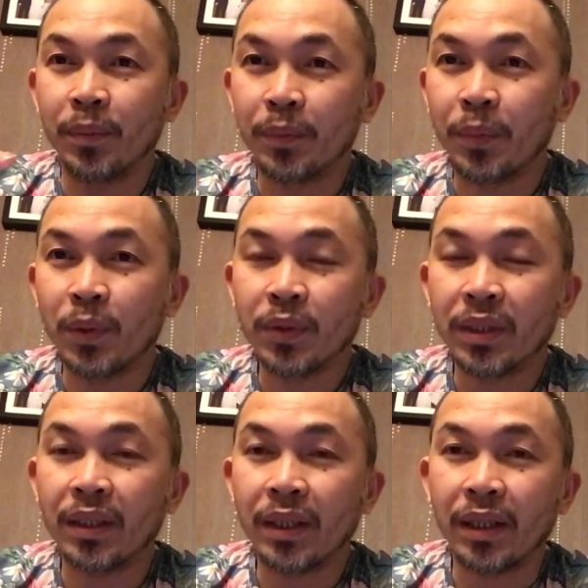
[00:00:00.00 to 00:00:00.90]
post
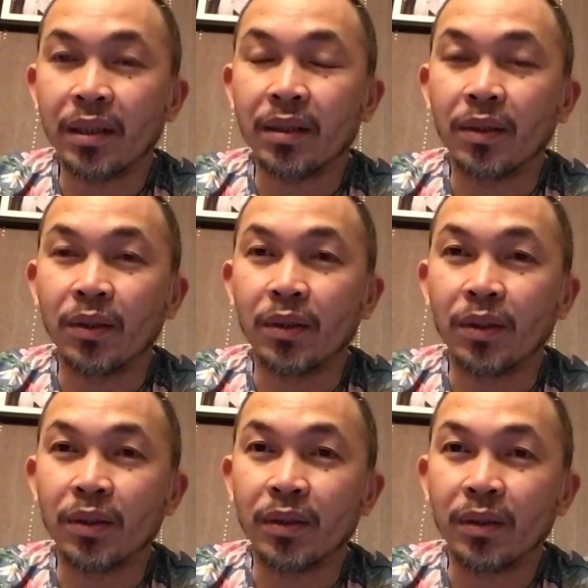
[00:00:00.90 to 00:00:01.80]
a link
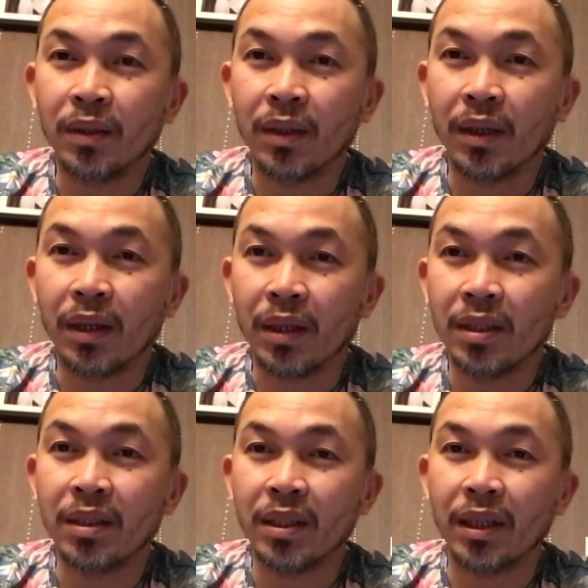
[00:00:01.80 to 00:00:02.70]
on uh,
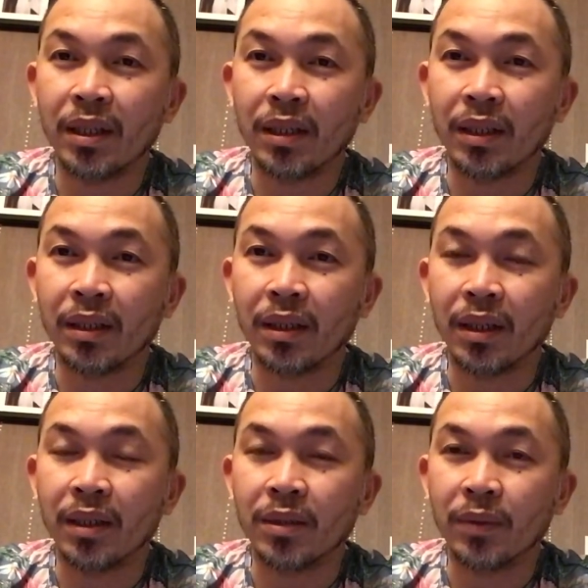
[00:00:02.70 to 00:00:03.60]
his channel
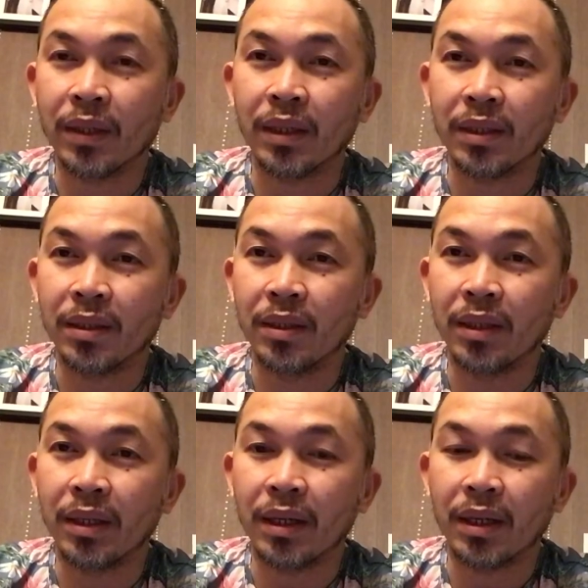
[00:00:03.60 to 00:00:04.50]
as well as
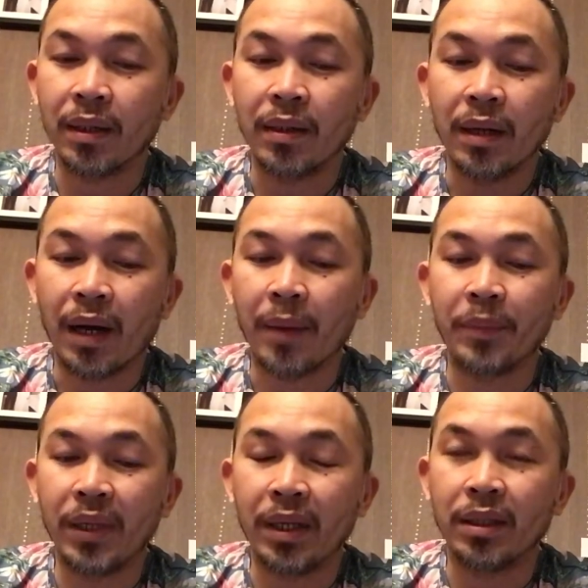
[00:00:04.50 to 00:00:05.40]
the
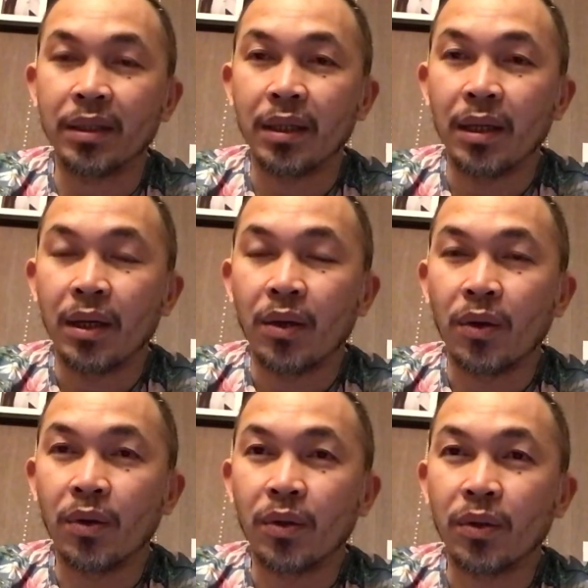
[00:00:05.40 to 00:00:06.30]
update
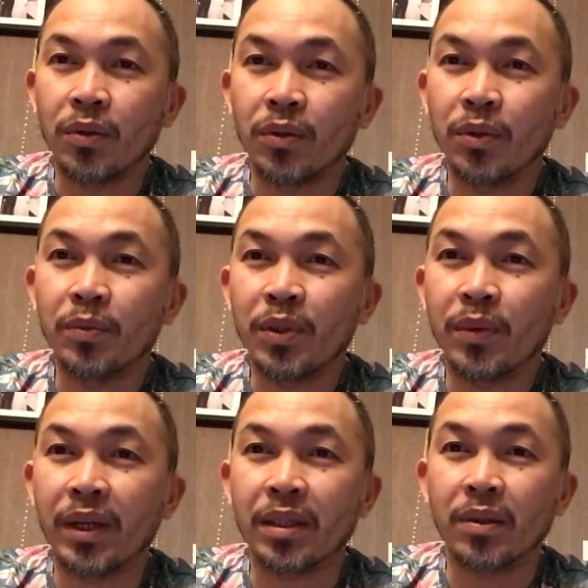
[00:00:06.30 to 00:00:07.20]
on Zoom G
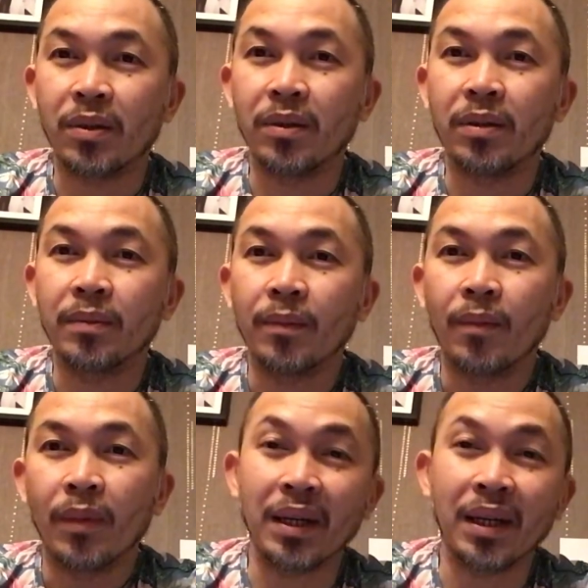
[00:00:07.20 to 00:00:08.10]
one X on.
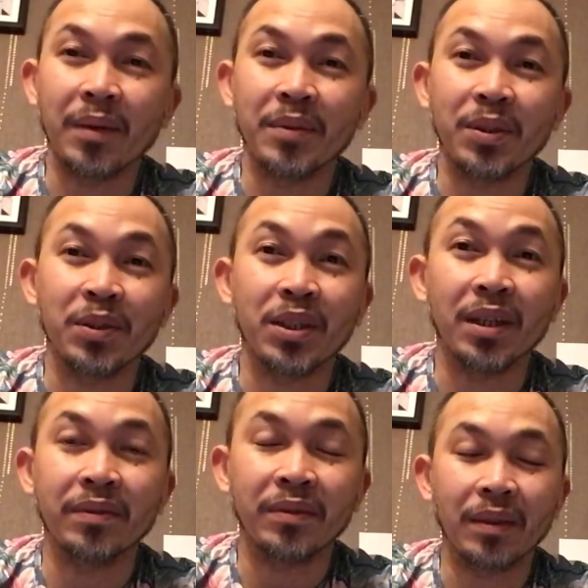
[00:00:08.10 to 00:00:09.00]
I'm so
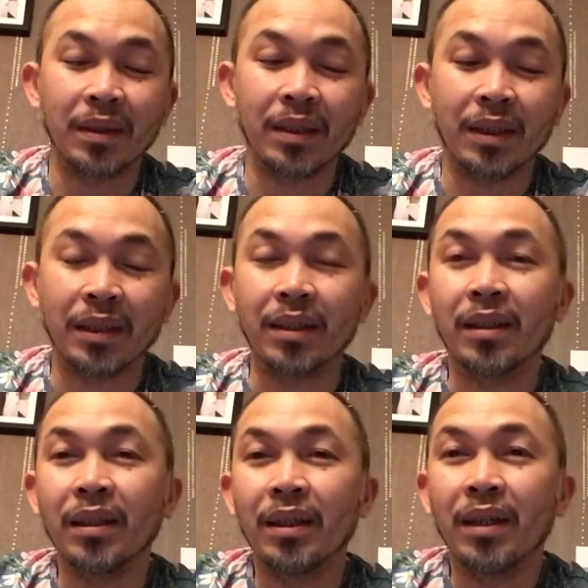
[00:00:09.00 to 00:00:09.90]
chuffed that
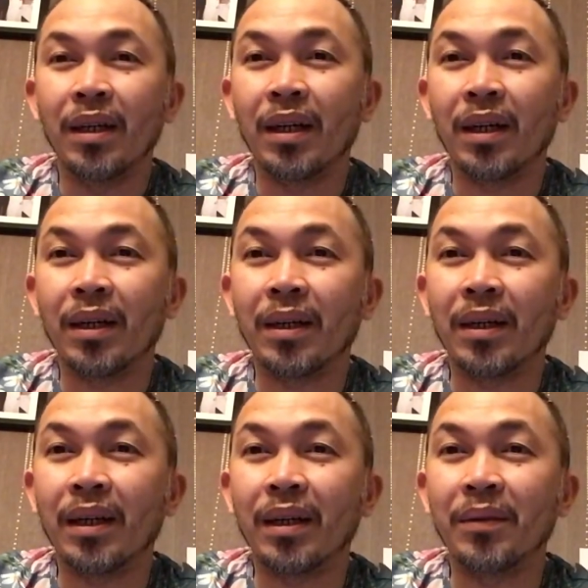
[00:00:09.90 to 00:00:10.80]

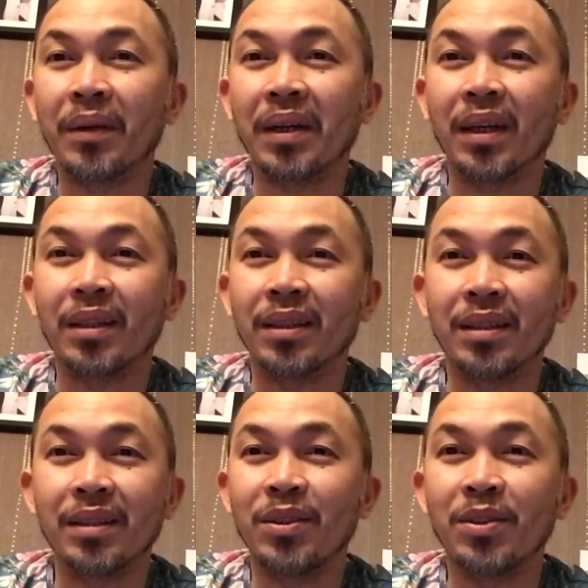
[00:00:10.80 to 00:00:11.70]
uh, I got
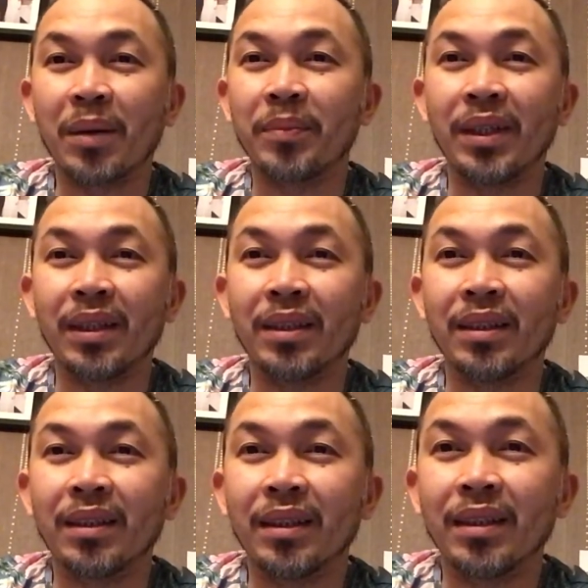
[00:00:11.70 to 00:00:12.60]
this new update.
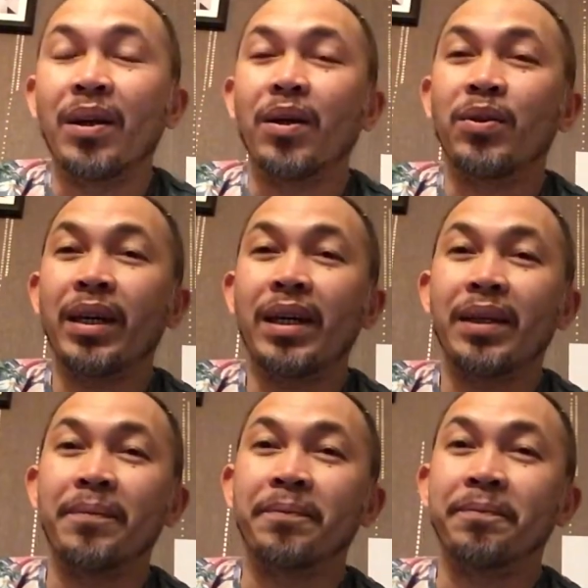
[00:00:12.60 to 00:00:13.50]
Okay.
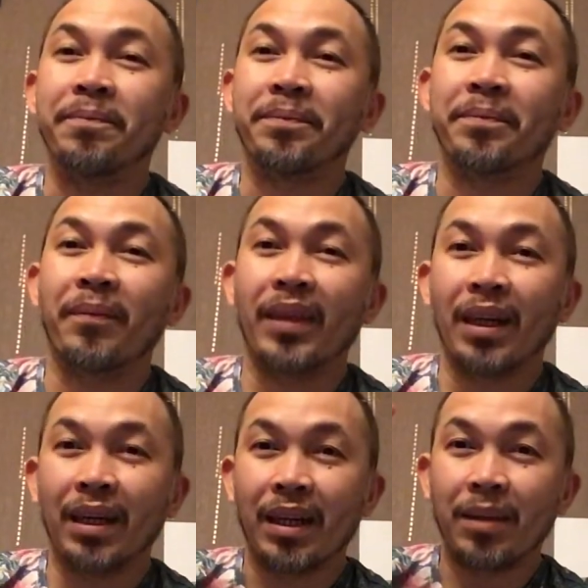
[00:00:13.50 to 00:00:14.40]

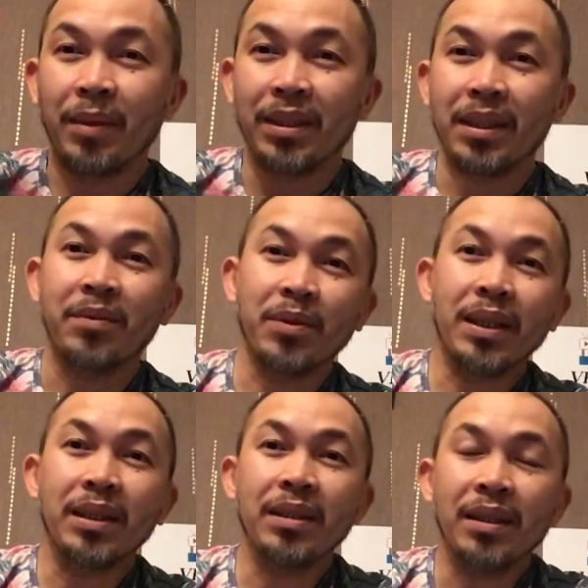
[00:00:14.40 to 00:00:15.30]
God bless
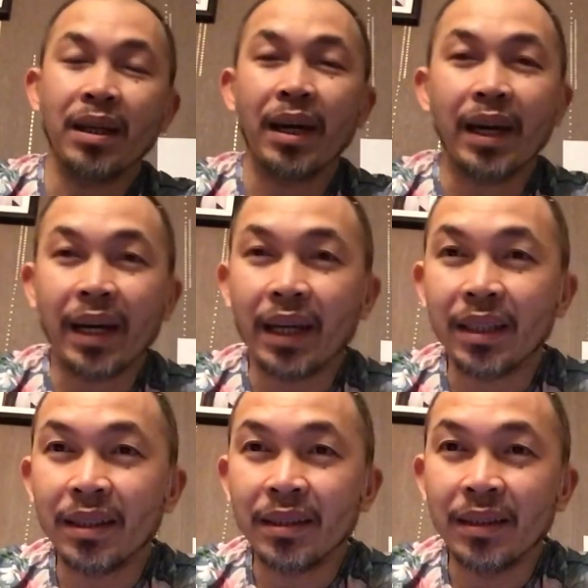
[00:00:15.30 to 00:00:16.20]
everyone,
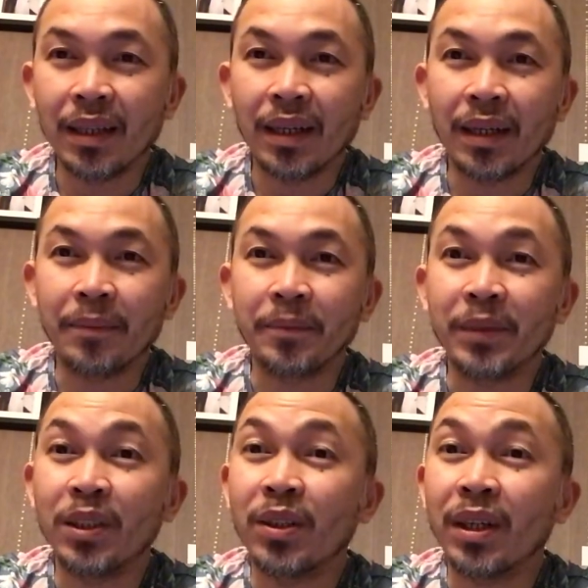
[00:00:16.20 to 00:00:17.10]
and um,
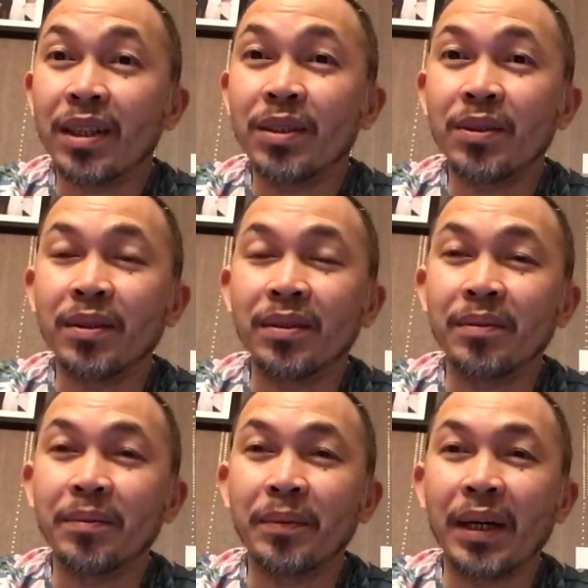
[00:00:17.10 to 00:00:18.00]
see you again soon.
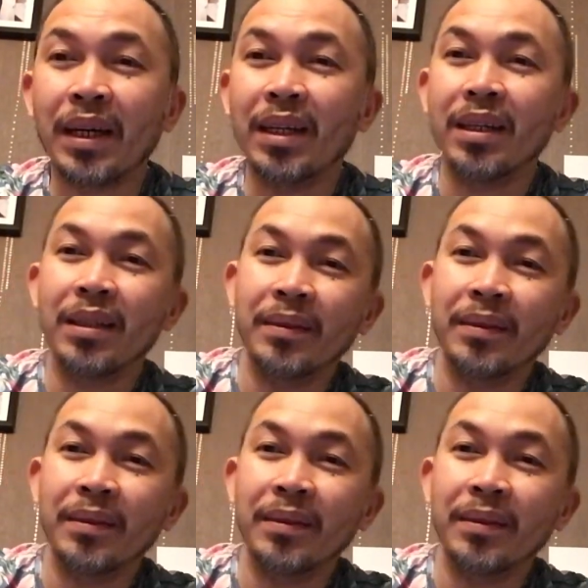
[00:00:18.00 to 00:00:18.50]
Bye.